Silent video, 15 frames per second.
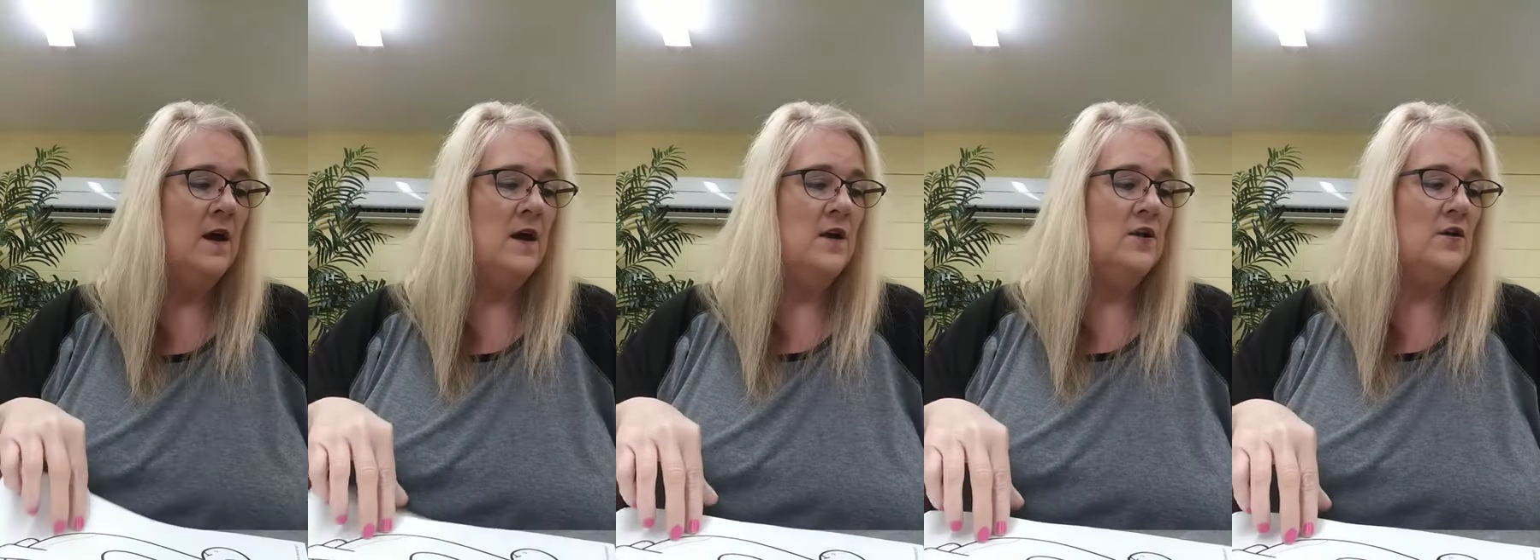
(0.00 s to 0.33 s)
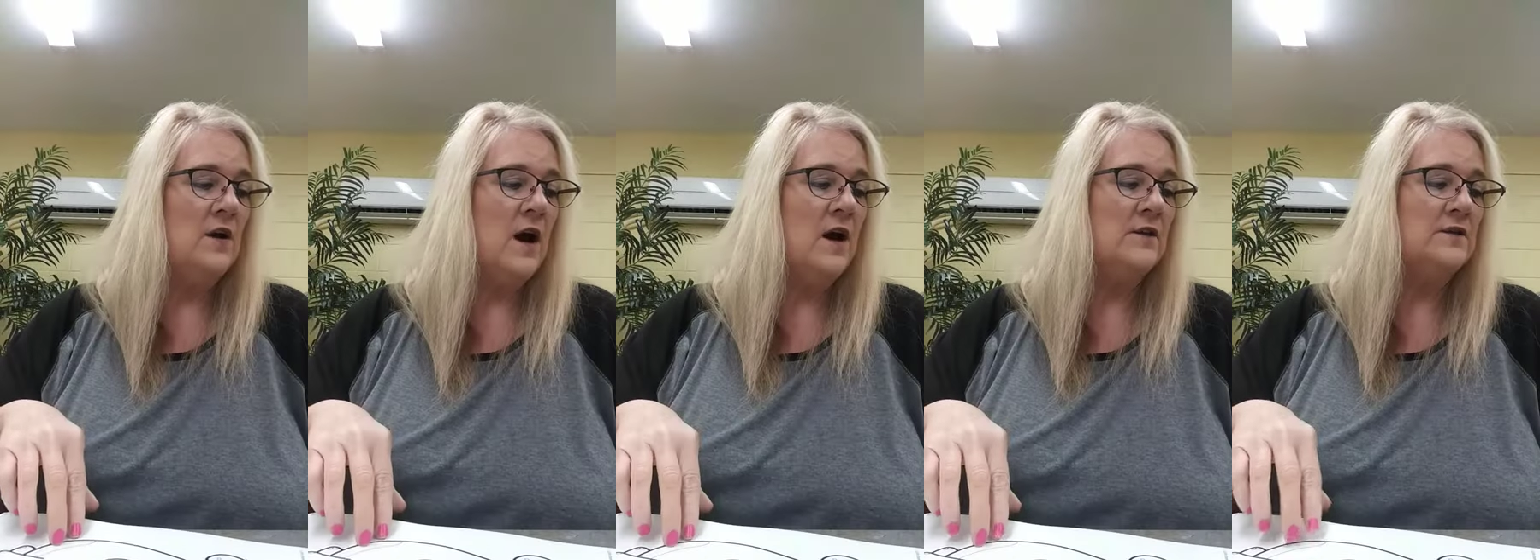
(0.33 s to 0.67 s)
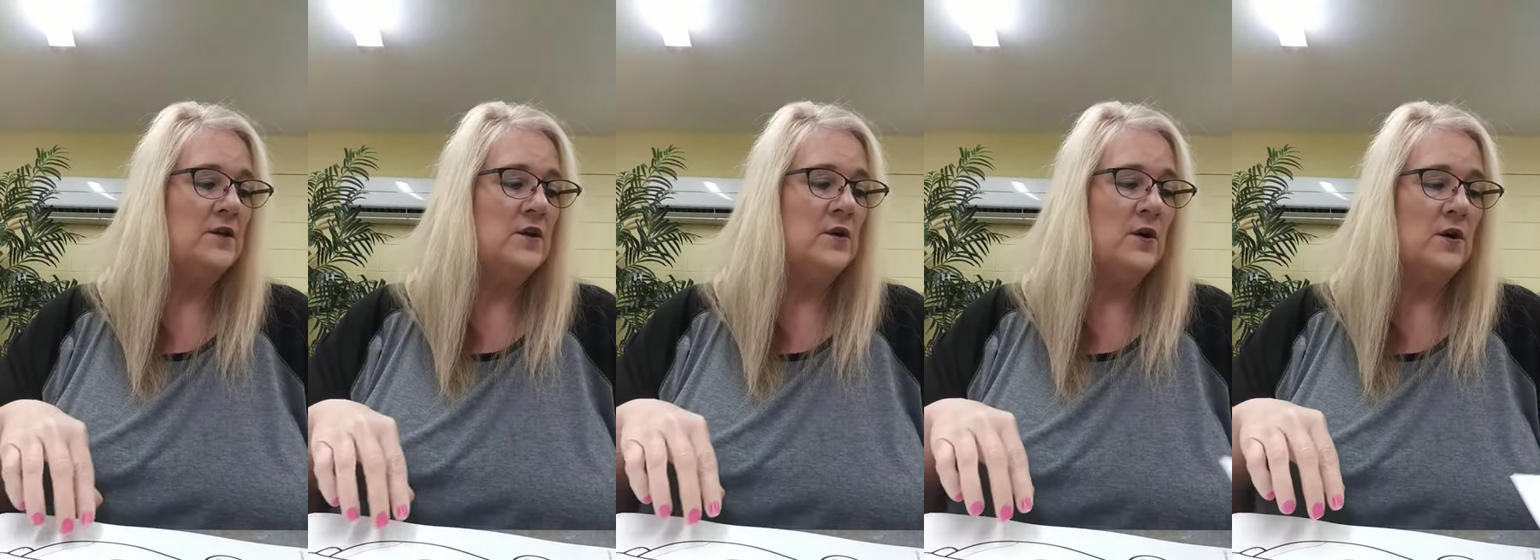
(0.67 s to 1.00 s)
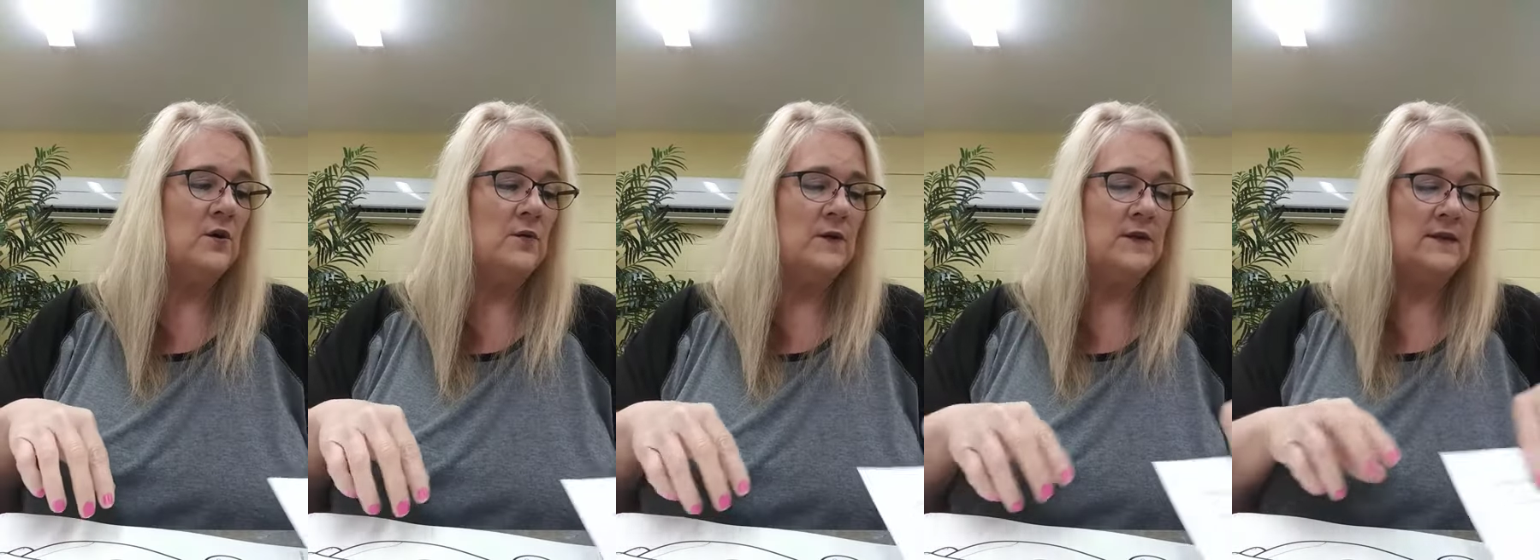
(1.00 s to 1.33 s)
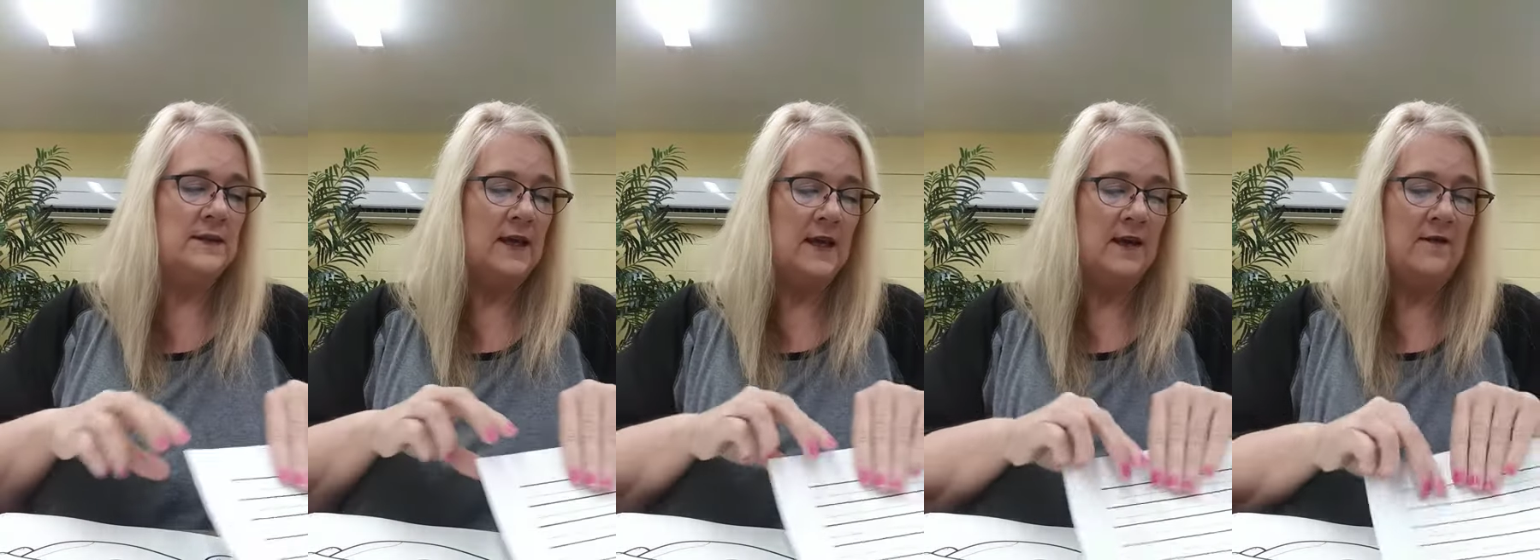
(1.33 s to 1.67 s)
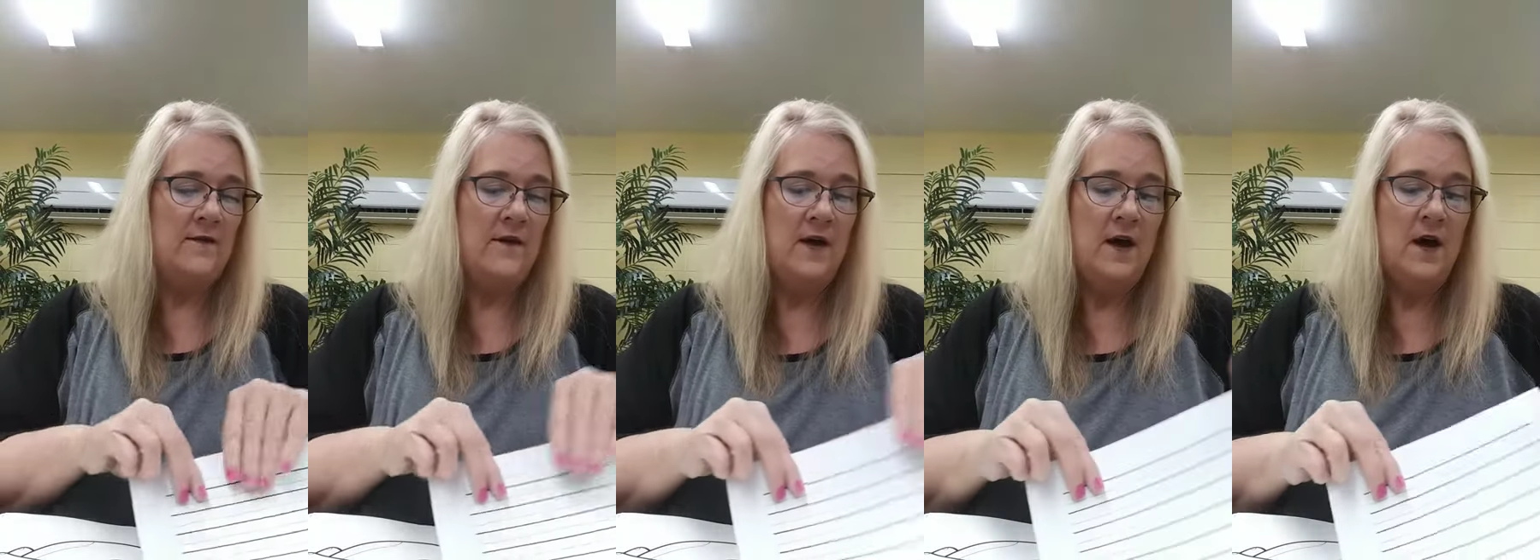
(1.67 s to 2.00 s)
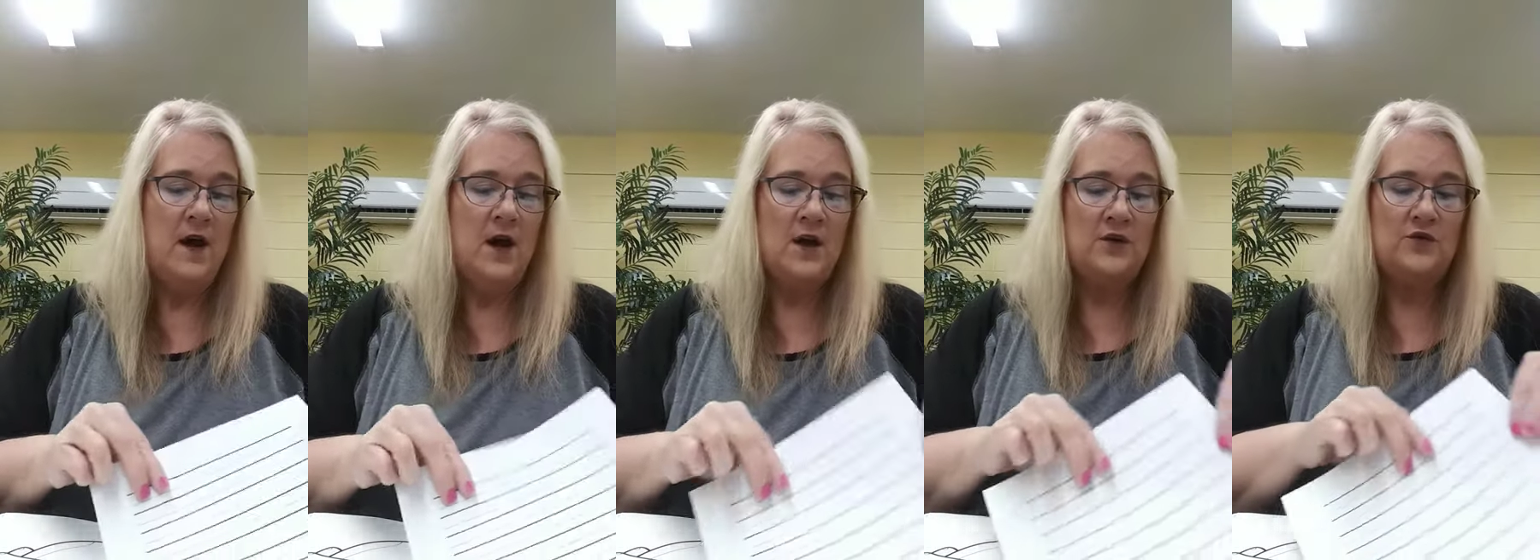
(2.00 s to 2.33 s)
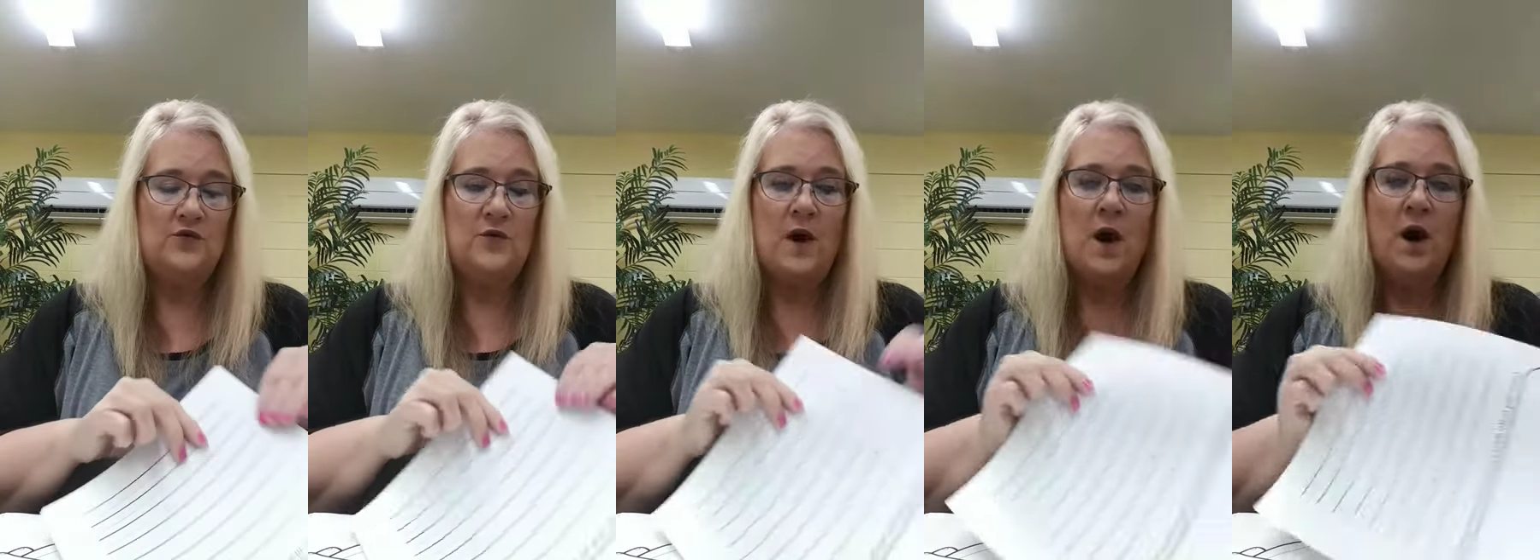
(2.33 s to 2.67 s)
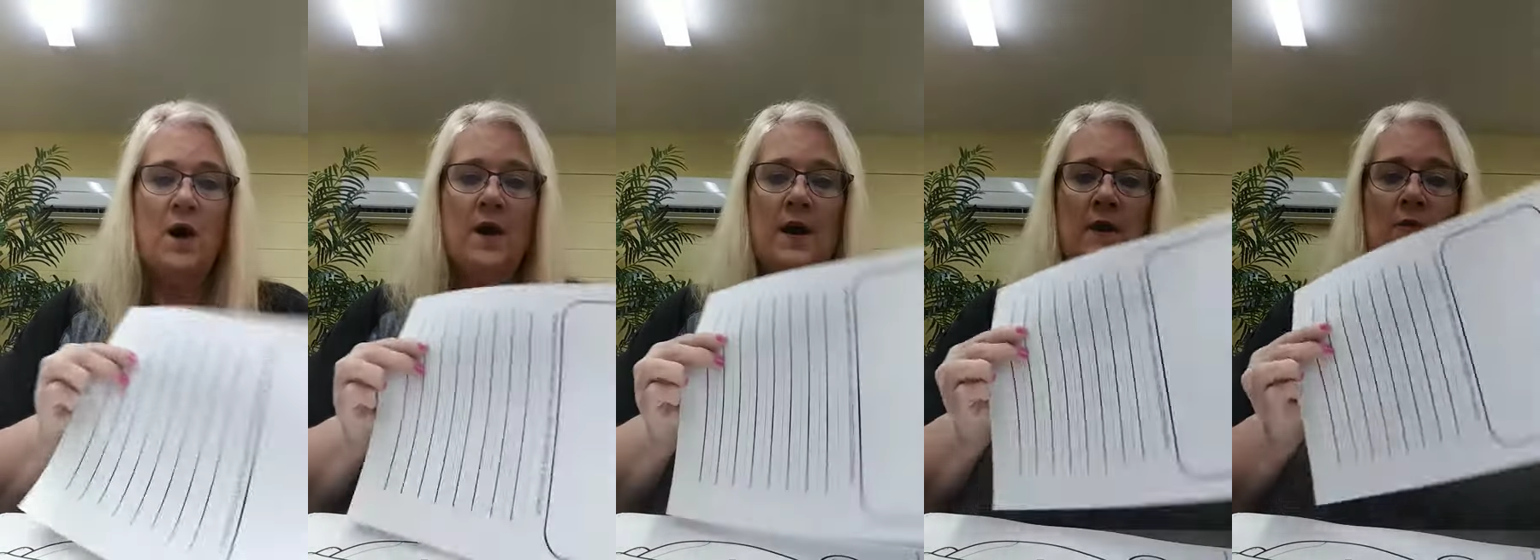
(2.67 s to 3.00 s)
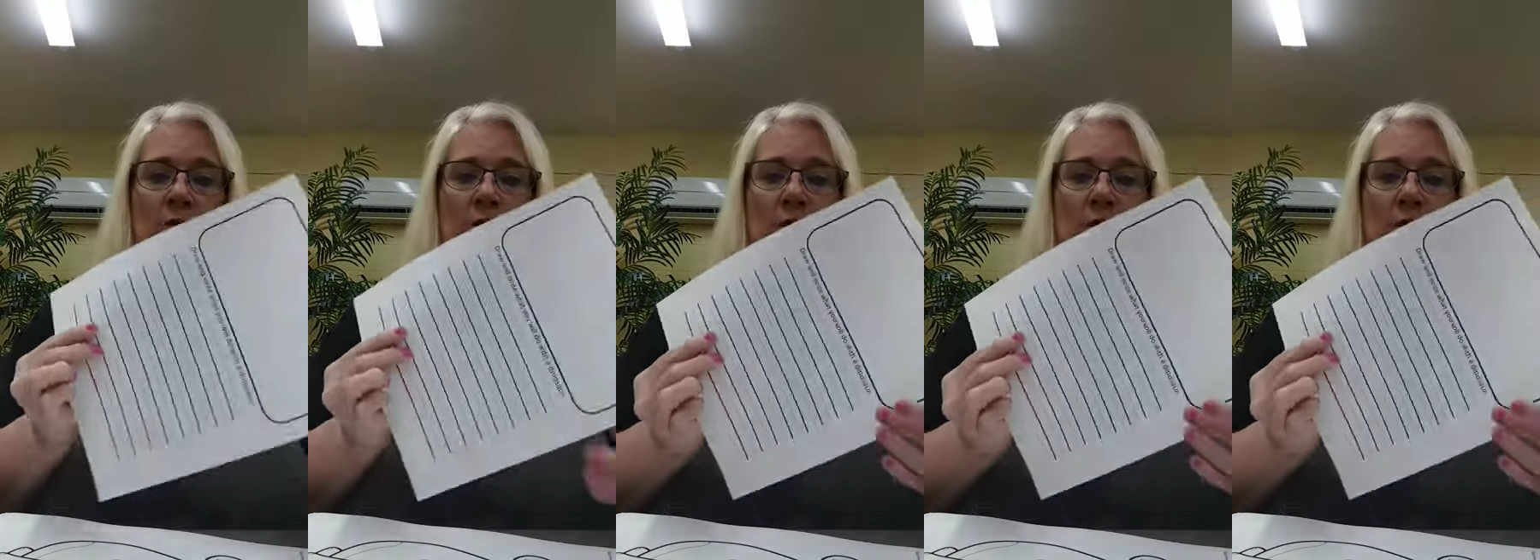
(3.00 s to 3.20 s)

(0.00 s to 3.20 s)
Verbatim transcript: You're also going to receive a draw and